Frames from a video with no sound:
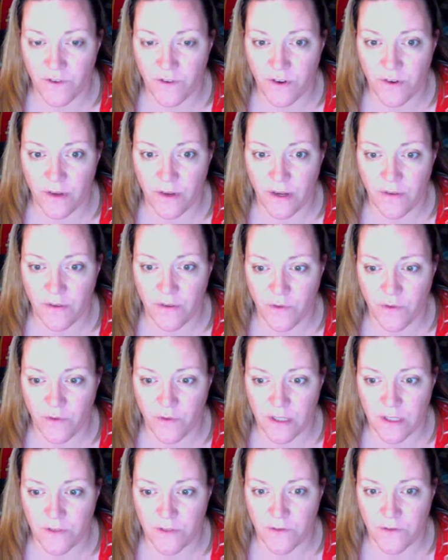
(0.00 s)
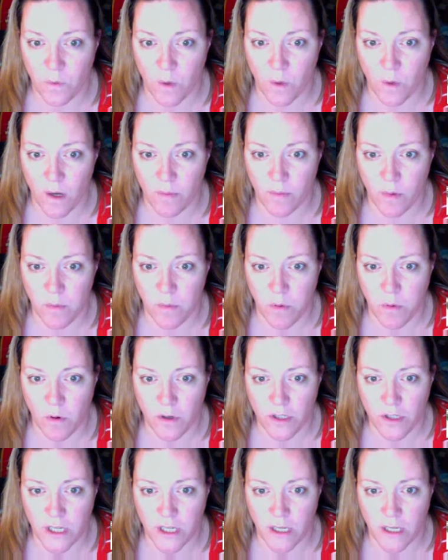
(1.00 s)
inference for 1
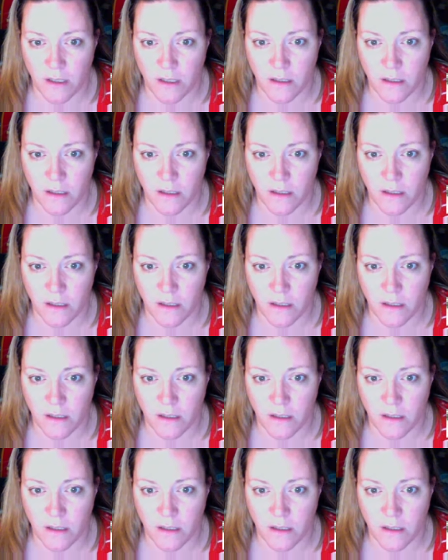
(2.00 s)
proportion.